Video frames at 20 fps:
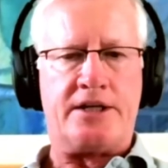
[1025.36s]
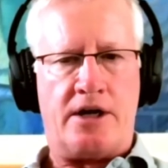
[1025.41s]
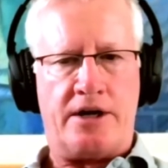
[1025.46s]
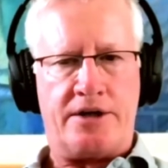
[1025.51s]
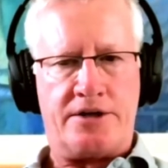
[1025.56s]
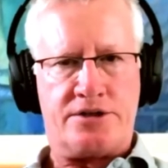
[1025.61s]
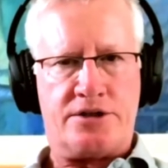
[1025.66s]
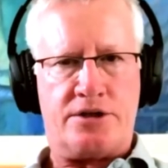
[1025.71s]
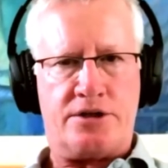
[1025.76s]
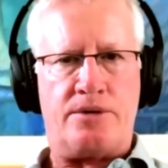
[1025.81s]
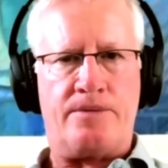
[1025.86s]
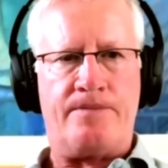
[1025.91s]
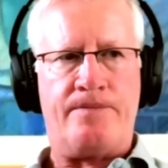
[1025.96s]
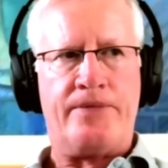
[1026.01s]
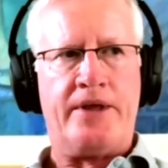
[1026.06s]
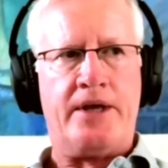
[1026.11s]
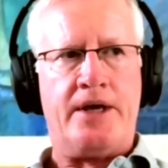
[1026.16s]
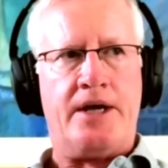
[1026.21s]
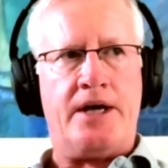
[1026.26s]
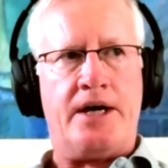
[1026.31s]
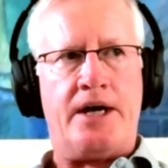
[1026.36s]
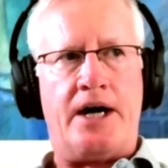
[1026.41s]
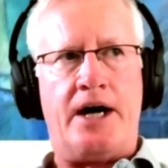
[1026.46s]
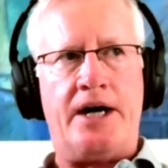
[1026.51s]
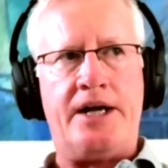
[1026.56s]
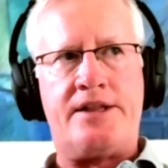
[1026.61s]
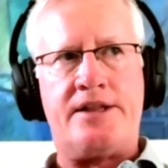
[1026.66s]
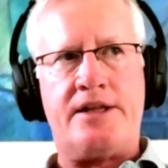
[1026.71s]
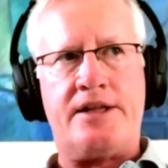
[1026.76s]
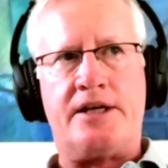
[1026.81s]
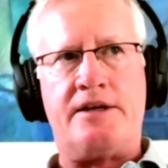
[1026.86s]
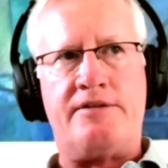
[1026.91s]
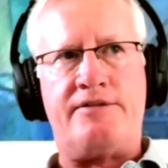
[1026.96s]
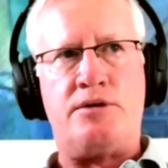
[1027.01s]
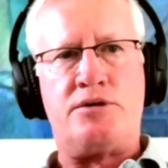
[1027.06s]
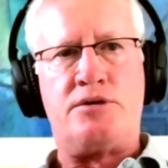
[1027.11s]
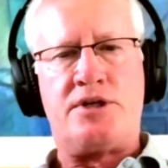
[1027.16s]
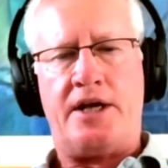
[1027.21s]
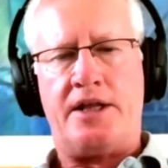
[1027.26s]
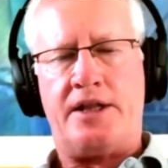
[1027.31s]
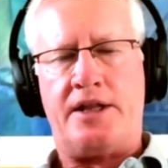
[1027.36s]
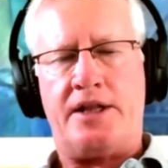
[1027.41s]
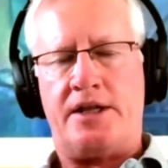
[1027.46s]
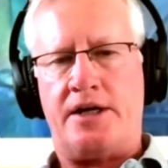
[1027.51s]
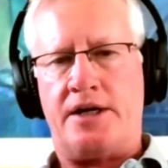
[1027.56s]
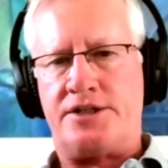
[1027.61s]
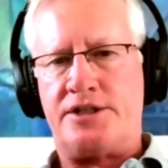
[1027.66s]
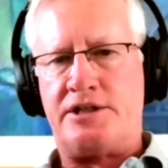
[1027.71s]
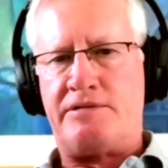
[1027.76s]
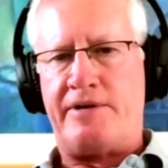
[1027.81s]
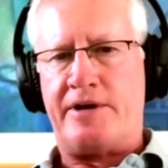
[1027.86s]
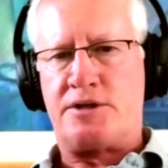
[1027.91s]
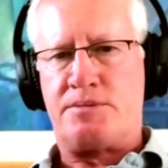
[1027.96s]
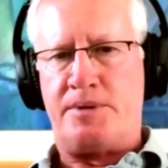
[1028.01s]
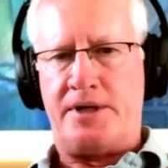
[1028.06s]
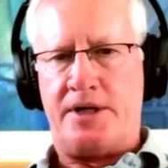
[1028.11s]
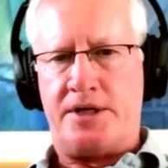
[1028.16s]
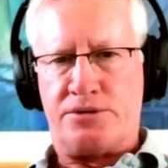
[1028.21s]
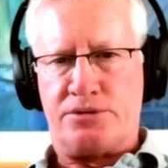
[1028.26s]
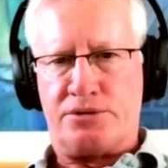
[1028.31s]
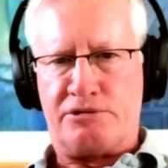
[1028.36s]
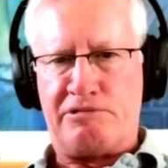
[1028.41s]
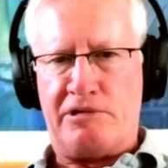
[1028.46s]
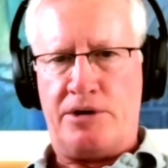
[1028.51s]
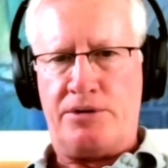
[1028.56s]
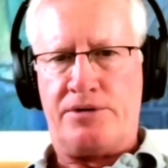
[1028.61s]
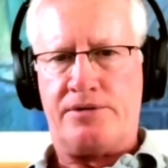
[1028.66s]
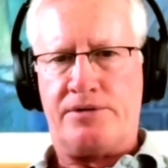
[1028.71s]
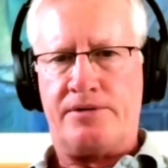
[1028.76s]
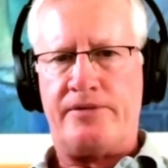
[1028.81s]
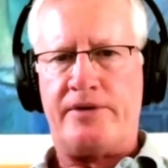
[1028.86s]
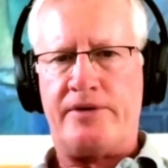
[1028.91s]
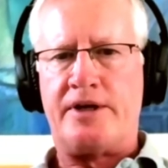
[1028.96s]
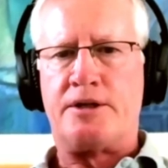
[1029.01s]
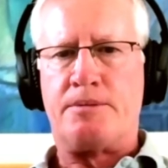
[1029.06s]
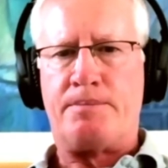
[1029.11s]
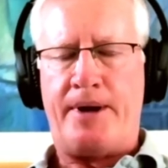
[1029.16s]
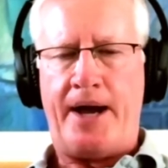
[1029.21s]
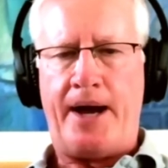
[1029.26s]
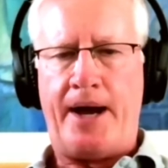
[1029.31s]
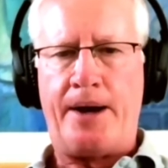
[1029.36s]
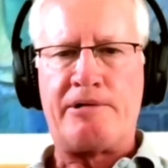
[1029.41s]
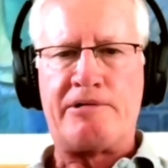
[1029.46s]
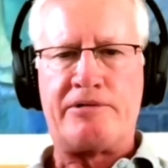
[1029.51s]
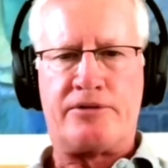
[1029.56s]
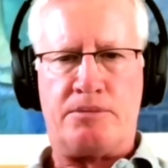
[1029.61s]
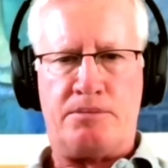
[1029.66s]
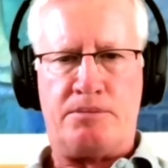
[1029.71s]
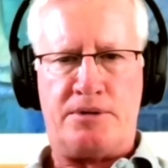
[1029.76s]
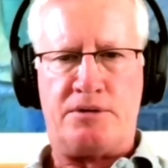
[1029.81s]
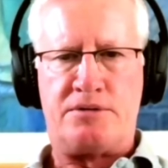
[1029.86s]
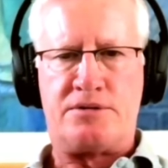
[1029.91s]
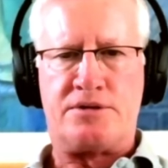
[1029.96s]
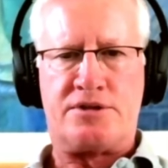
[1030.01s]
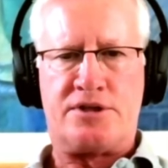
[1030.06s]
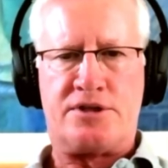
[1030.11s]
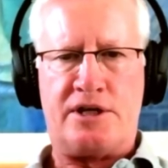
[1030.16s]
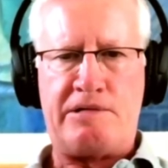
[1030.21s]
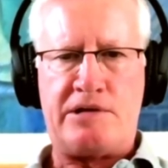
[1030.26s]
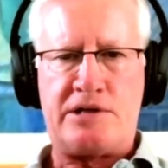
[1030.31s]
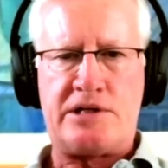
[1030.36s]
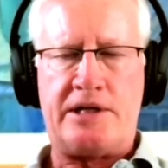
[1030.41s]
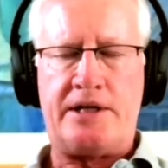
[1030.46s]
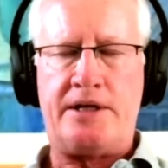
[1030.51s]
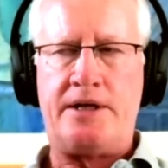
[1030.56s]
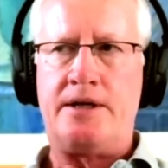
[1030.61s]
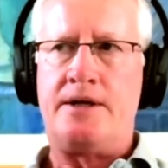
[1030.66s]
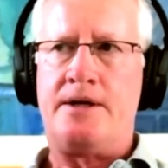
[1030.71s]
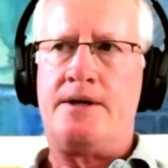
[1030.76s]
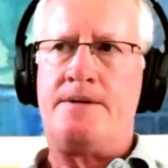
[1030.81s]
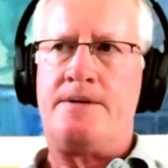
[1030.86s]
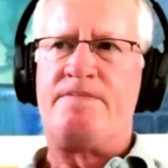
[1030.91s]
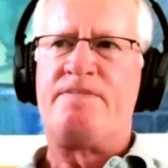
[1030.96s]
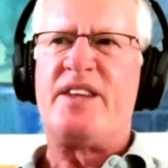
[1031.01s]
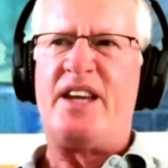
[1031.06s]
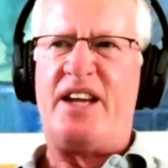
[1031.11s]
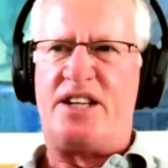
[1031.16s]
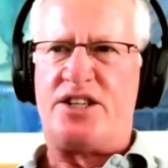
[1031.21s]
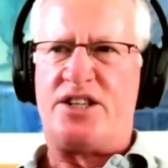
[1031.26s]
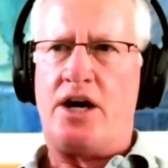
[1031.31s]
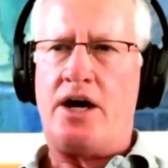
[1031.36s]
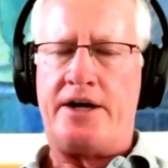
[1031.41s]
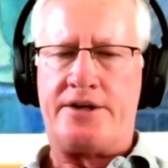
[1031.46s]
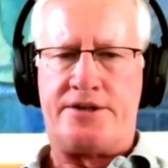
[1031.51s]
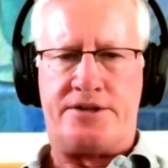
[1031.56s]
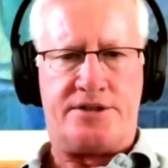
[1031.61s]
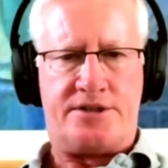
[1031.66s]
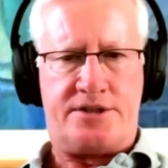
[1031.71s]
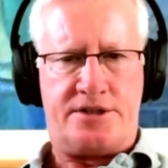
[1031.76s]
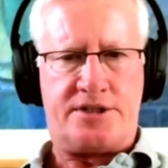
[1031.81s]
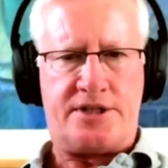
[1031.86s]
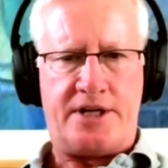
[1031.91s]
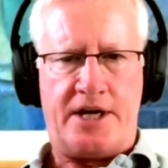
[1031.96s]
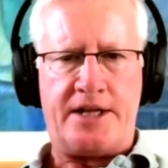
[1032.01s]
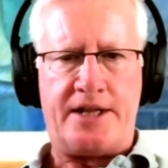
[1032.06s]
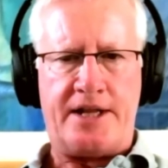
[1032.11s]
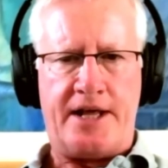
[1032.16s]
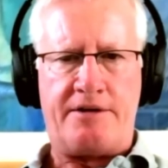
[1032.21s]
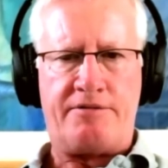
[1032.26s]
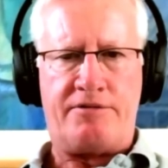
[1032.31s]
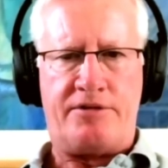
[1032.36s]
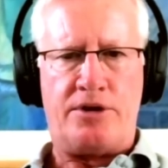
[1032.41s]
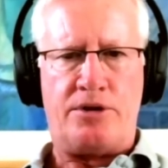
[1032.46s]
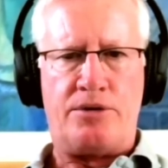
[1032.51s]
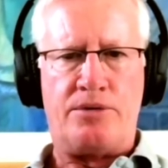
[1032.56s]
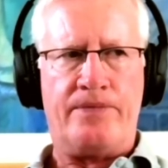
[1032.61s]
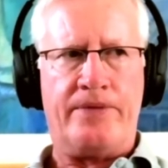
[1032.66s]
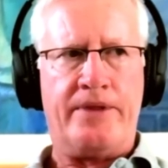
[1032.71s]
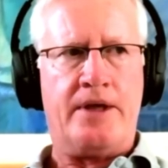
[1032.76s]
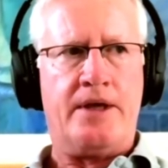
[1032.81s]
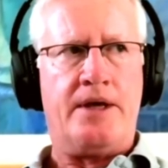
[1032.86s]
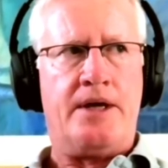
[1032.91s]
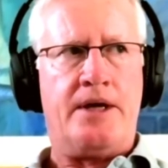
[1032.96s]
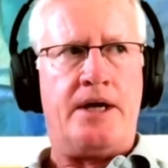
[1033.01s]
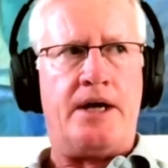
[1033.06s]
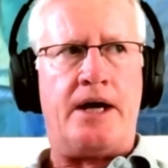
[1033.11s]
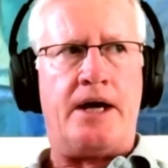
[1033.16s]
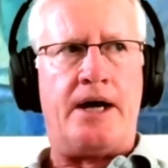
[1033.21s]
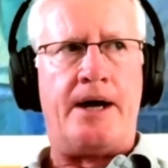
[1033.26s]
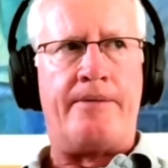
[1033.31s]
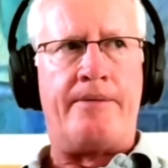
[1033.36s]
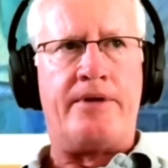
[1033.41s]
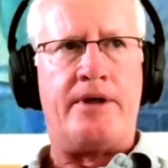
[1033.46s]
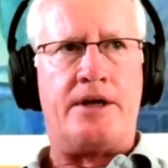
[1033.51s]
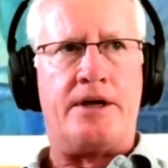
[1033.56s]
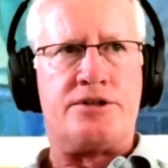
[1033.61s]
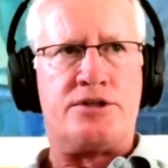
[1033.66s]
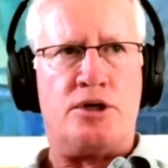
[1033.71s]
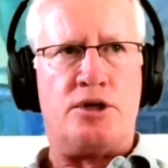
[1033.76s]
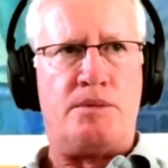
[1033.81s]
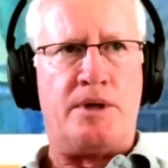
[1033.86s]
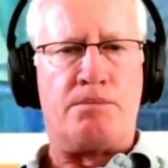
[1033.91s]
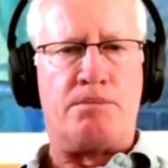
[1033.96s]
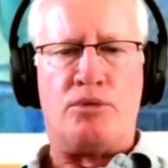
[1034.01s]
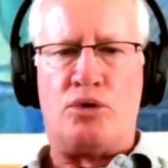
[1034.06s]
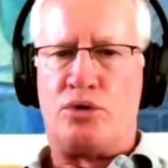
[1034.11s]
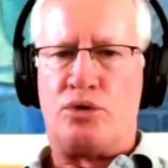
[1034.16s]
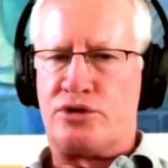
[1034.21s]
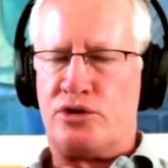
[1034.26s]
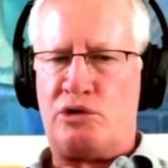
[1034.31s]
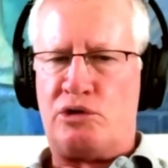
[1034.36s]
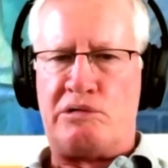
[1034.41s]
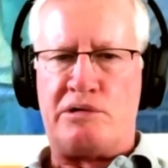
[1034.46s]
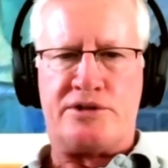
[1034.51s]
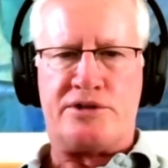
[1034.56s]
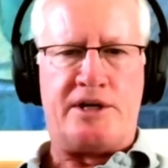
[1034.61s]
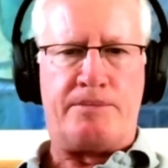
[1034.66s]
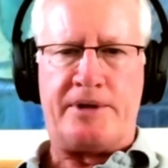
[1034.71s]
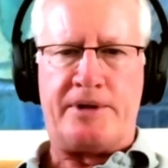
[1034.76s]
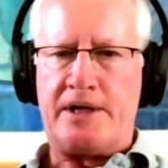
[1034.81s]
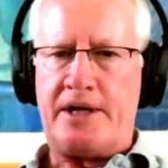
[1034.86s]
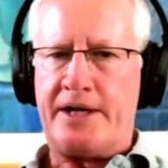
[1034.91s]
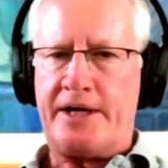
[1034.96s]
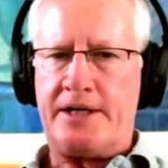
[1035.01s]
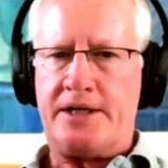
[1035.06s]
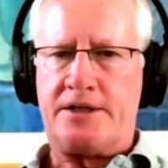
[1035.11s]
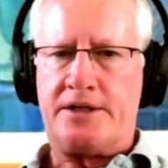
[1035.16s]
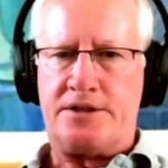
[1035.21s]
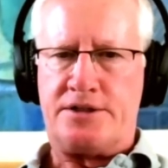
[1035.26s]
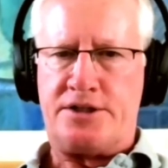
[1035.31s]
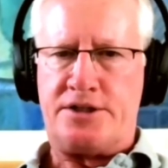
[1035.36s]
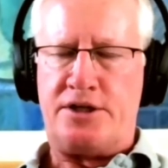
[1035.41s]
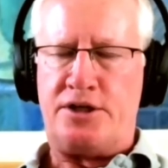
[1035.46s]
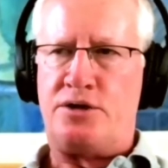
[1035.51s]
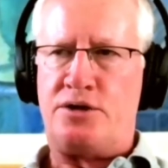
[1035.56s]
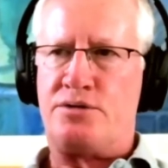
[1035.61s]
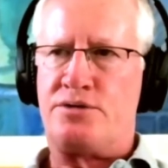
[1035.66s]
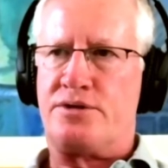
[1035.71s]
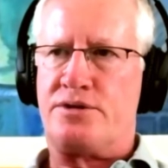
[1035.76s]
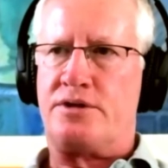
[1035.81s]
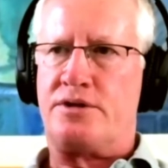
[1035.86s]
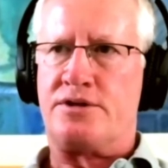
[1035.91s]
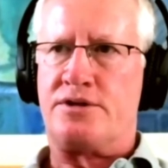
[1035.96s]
do. I think if you take the idea of exponential growth in the power of computers seriously, it's hard to sustain that view. Assuming Moore's law or something like it continues, and